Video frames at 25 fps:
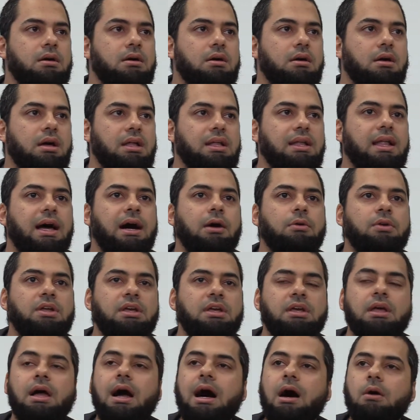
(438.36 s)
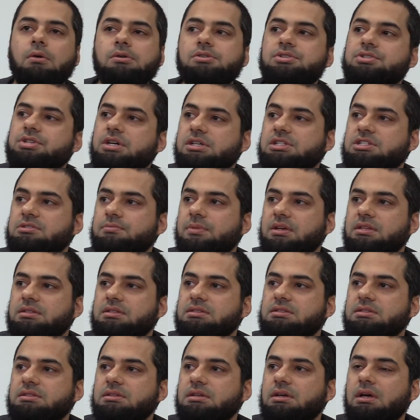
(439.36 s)
clouding our
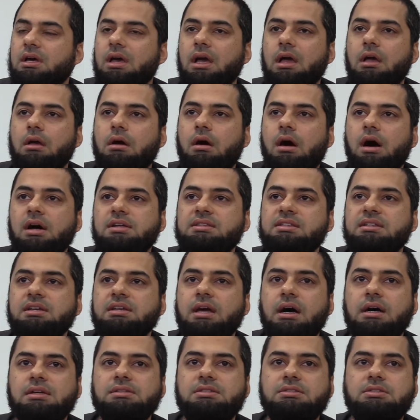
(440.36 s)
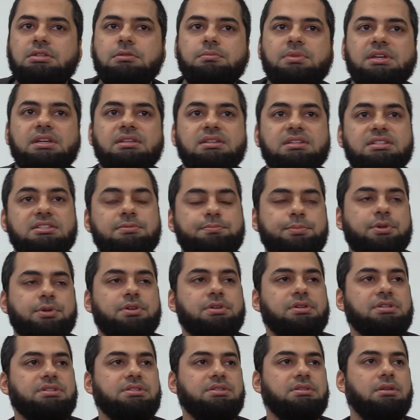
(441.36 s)
judgment, causing us to be
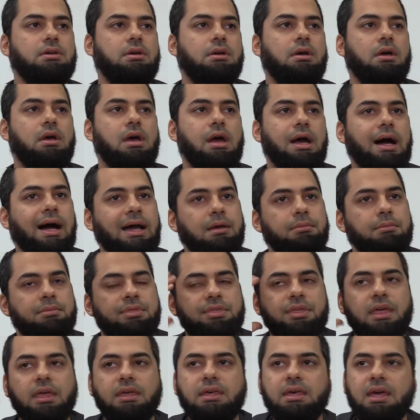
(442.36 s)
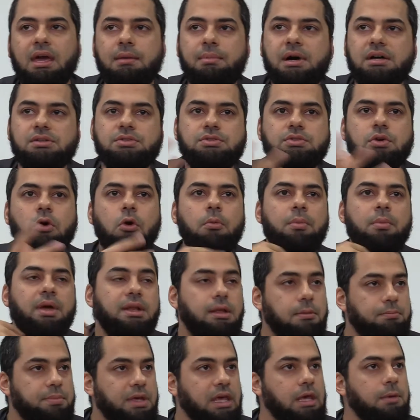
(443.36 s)
dispersed. I am thinking about so
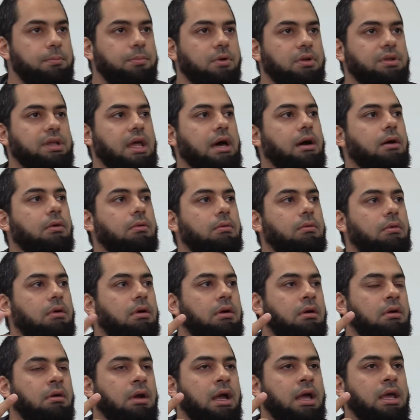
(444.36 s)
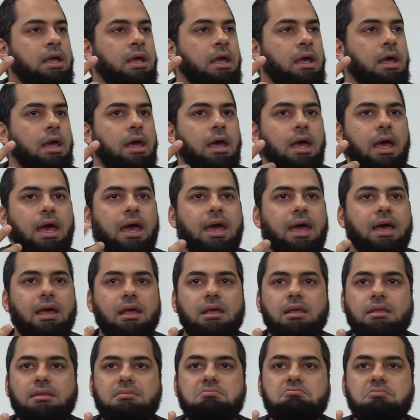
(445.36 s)
many people now, right?
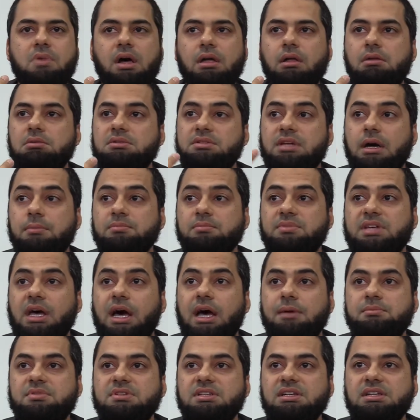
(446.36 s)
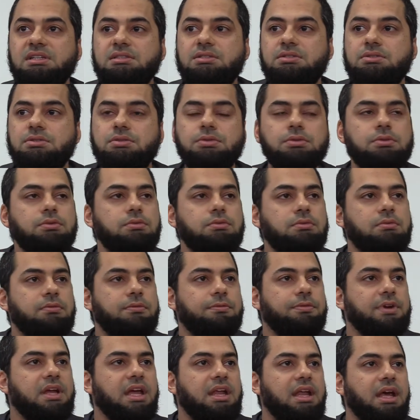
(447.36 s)
It sometimes leads to
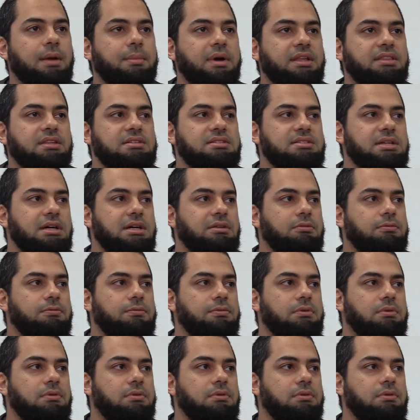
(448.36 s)
forgetting about the self.